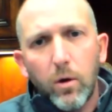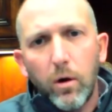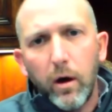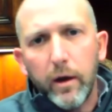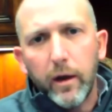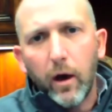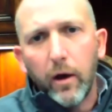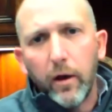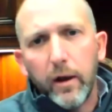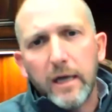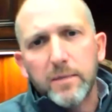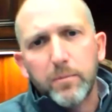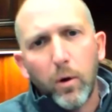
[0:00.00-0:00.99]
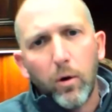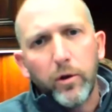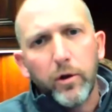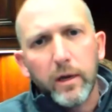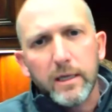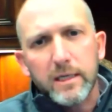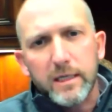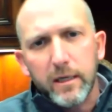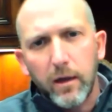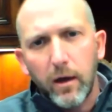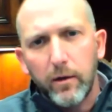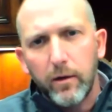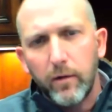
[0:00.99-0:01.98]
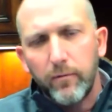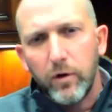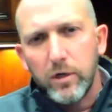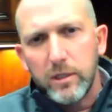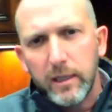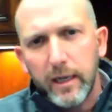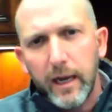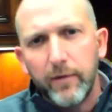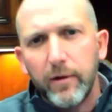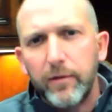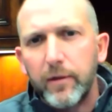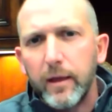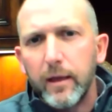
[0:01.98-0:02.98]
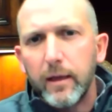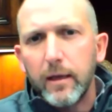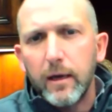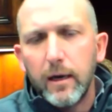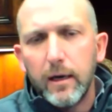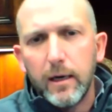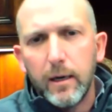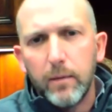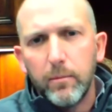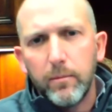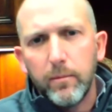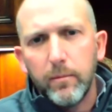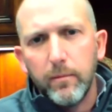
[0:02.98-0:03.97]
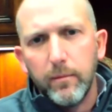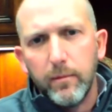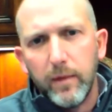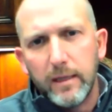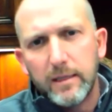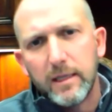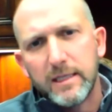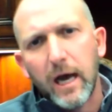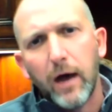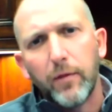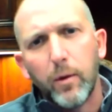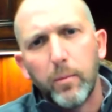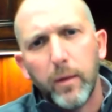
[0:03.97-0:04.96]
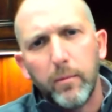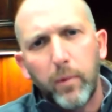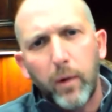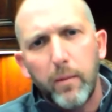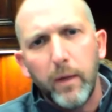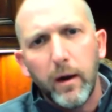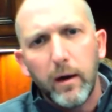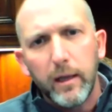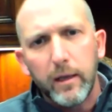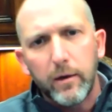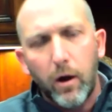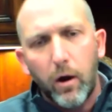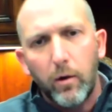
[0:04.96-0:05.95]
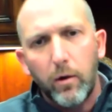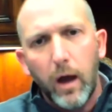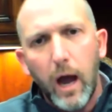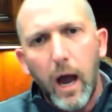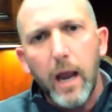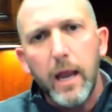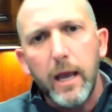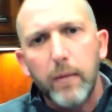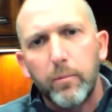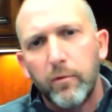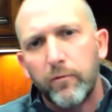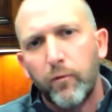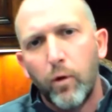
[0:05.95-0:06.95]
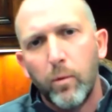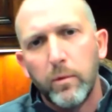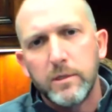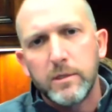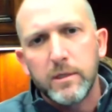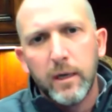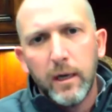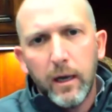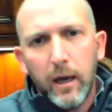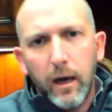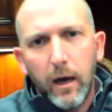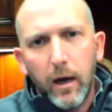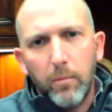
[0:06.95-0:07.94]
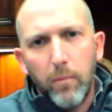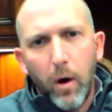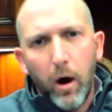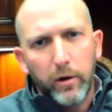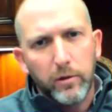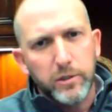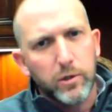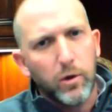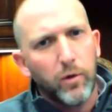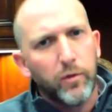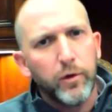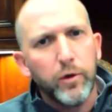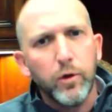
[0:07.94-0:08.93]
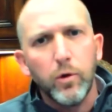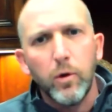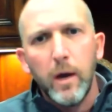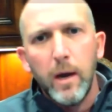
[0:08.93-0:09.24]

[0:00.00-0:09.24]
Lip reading: on Expo, you're going to see it on virtually everything that's out there, but primarily in our high-end performance models. So the new